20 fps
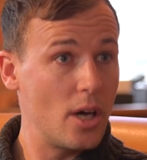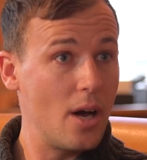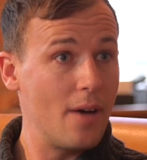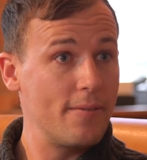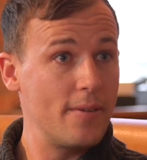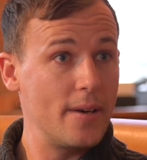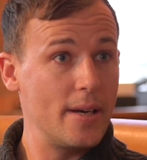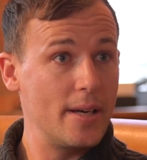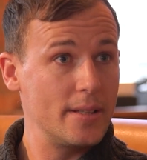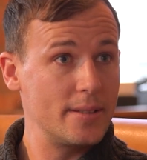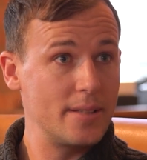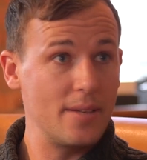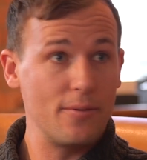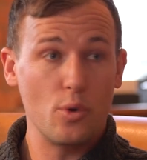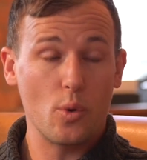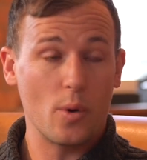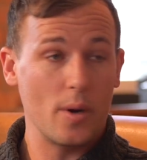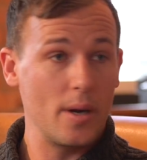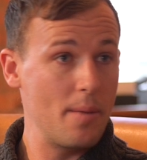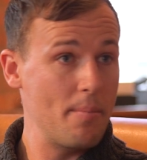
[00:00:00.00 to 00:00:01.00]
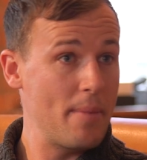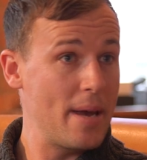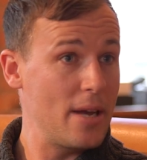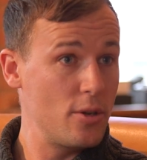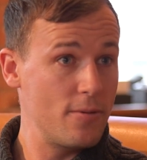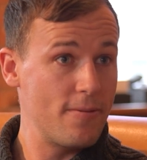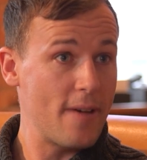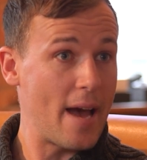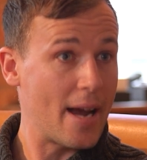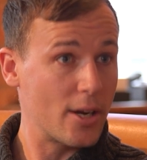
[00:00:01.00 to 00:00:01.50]
office, if you were in a
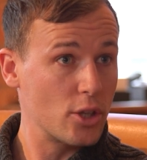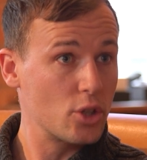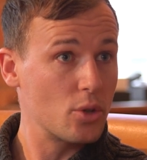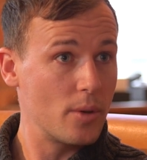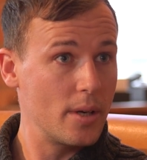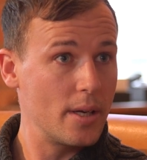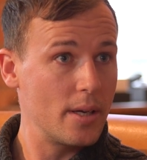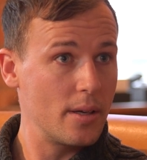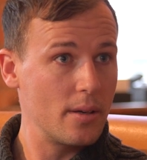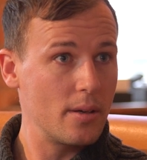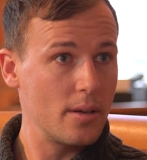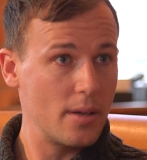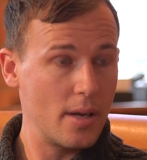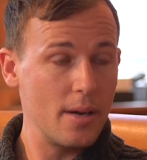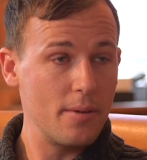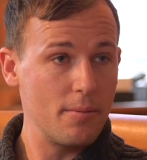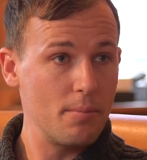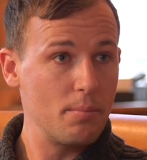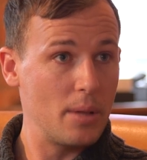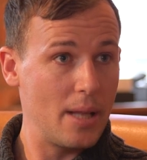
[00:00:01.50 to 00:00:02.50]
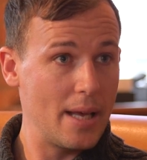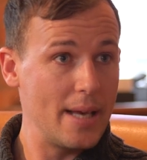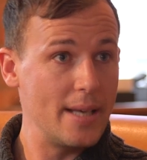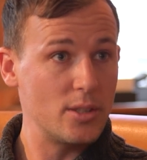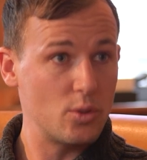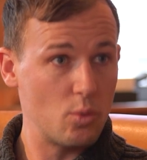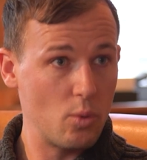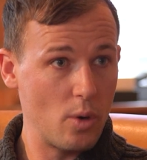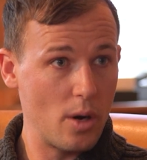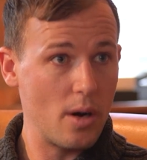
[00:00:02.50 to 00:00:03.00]
manufacturing kind of
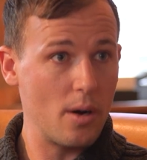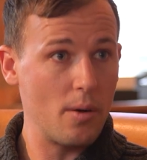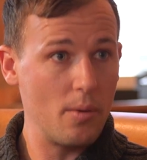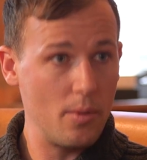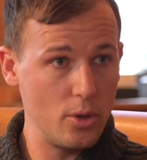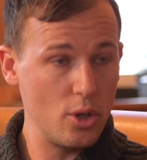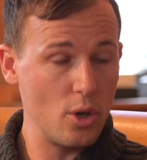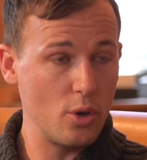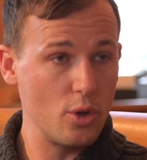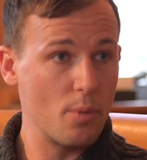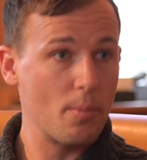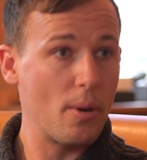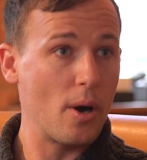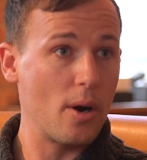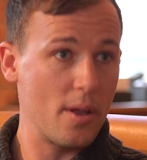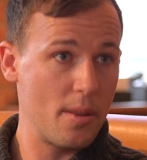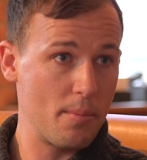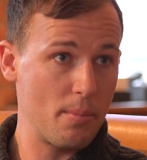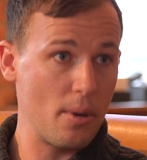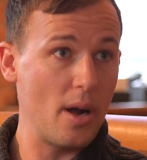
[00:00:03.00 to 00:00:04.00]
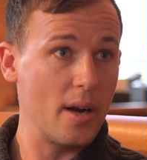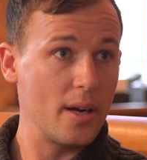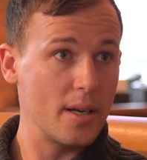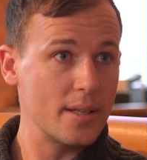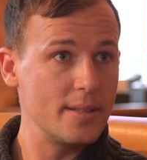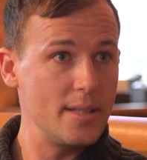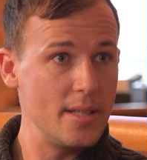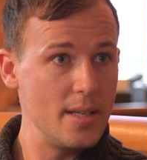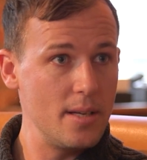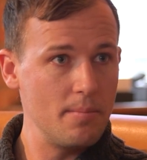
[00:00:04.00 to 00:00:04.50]
place where you're part of the
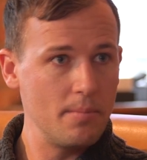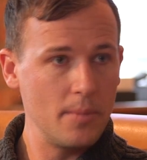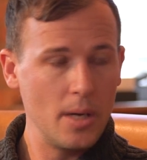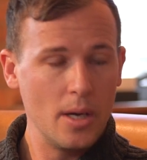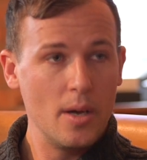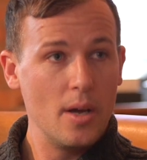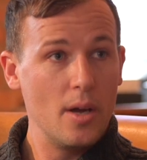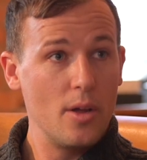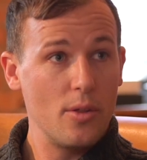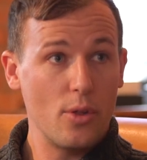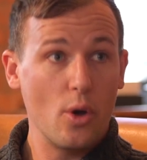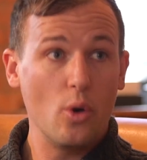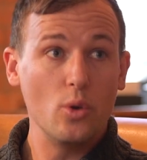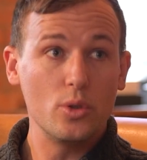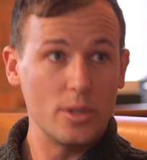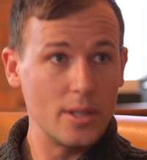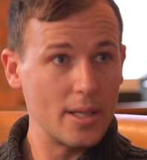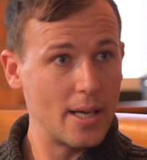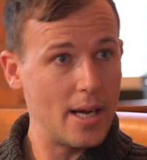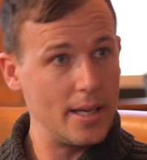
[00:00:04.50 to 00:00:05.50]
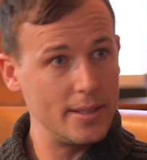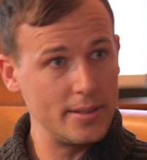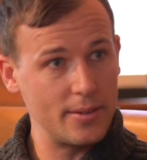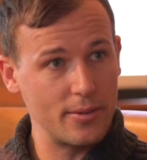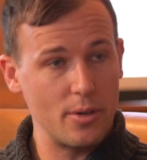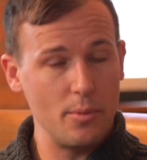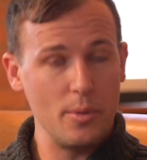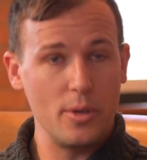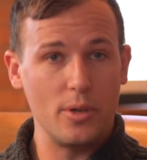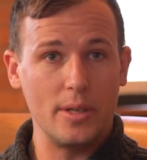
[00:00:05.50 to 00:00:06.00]
product team, those are the kinds
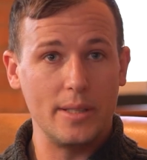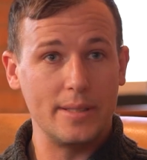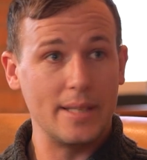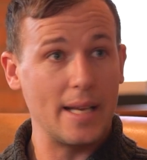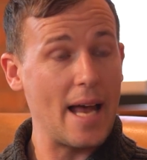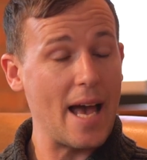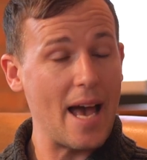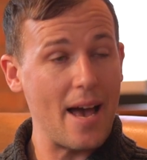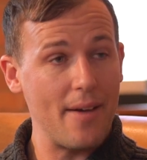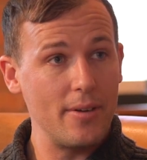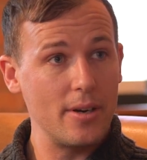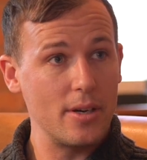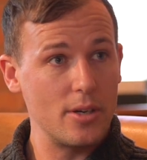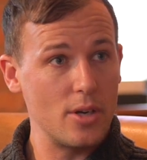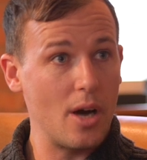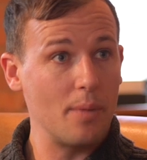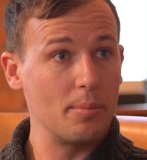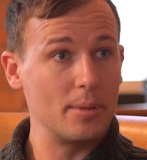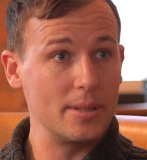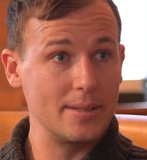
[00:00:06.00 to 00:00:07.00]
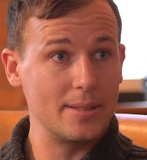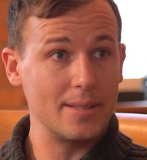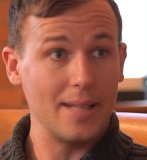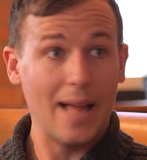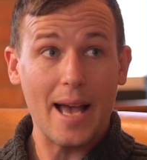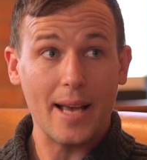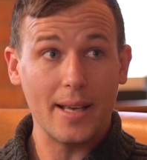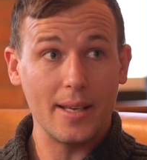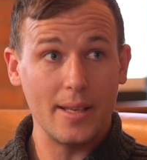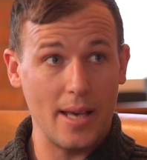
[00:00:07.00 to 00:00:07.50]
of communities that haven't adopted
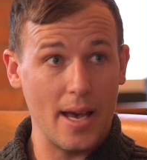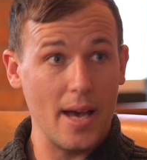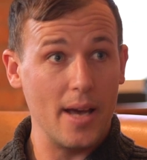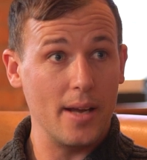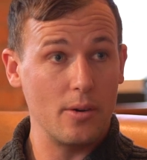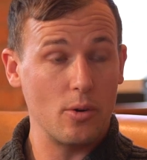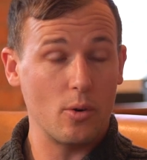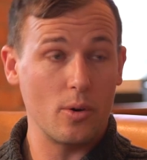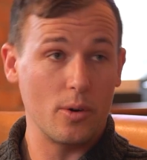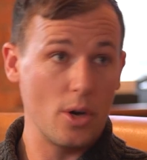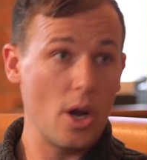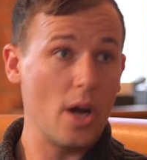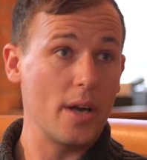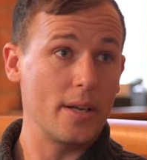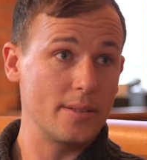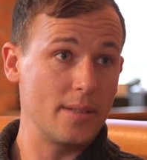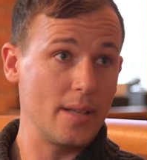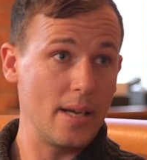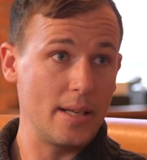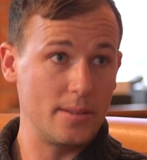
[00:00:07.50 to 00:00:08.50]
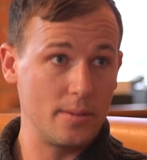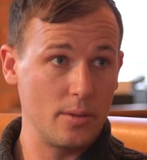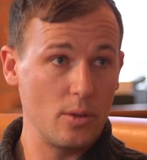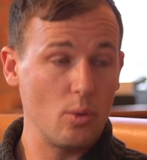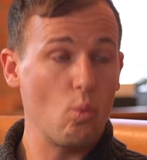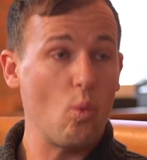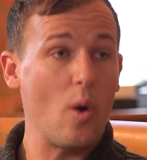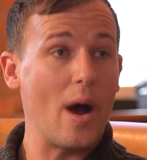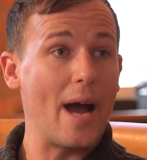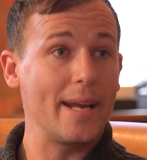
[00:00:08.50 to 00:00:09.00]
Slack yet, or not as
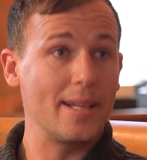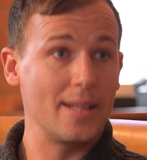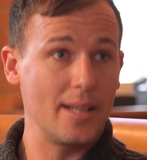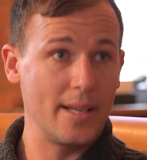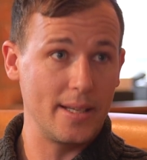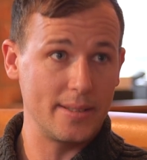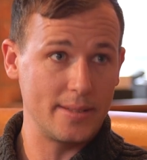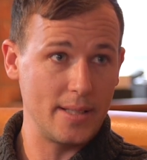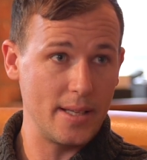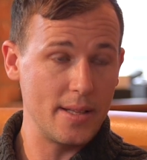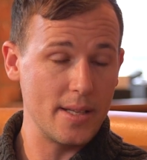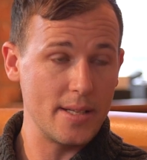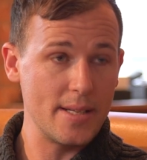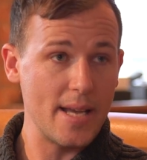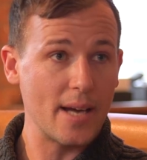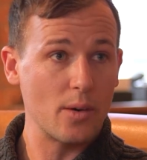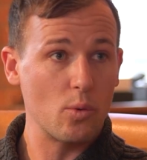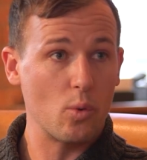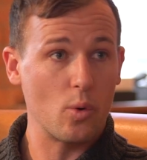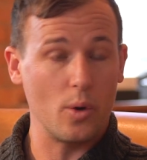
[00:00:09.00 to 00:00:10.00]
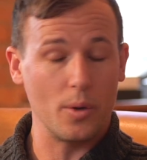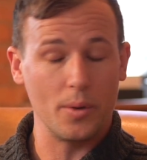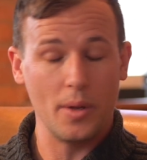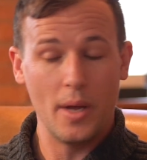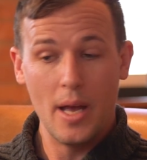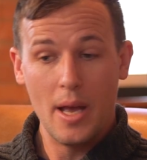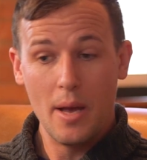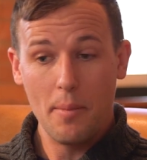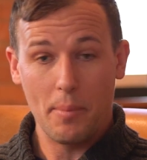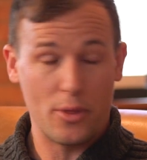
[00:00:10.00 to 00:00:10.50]
widely as in the tech world,
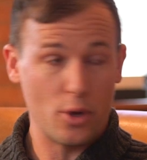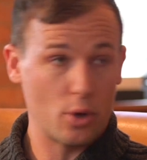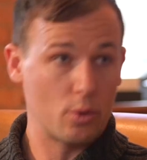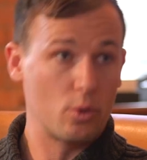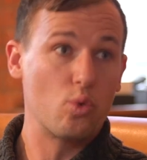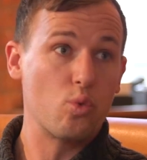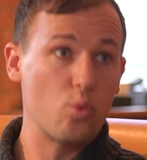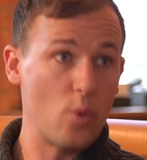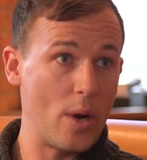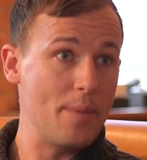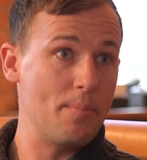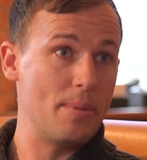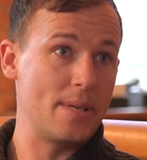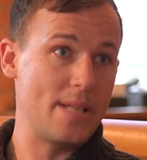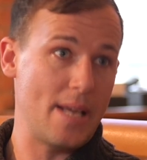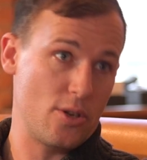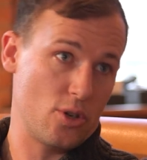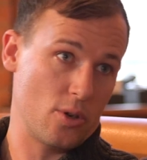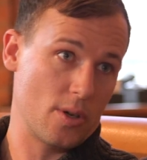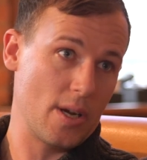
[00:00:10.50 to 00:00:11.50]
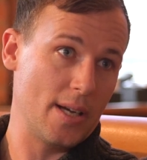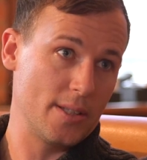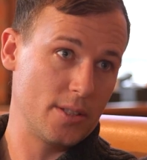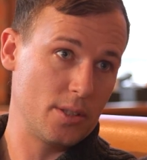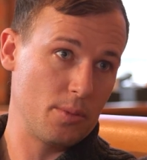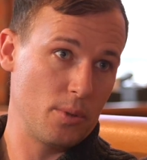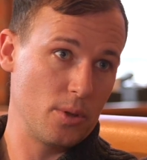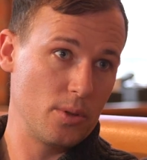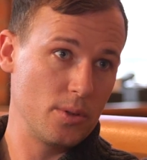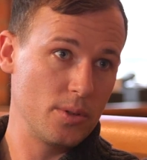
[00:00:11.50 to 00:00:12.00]
but they're great potential
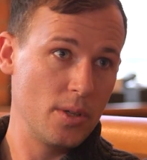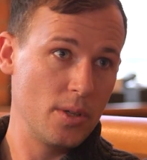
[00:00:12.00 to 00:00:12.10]
customers.